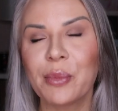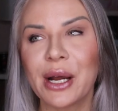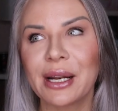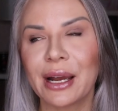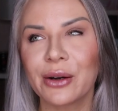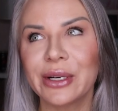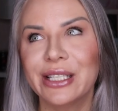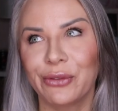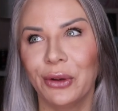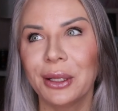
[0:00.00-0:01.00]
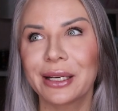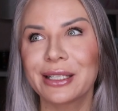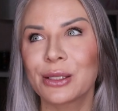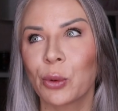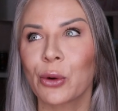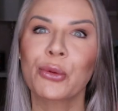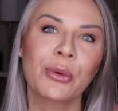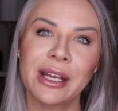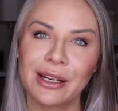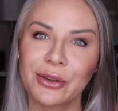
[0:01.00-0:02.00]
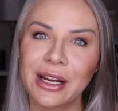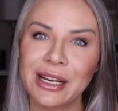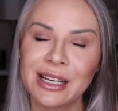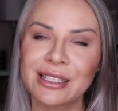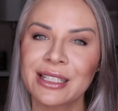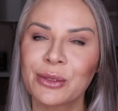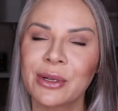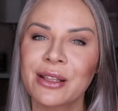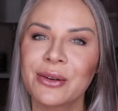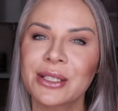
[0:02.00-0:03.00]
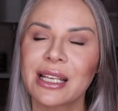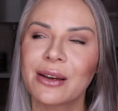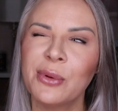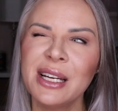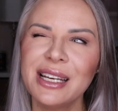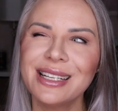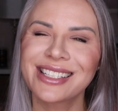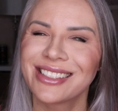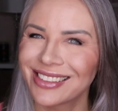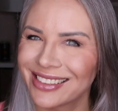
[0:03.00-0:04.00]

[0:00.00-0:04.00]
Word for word: but I always feel like it's worth reiterating because it's one of those like, what?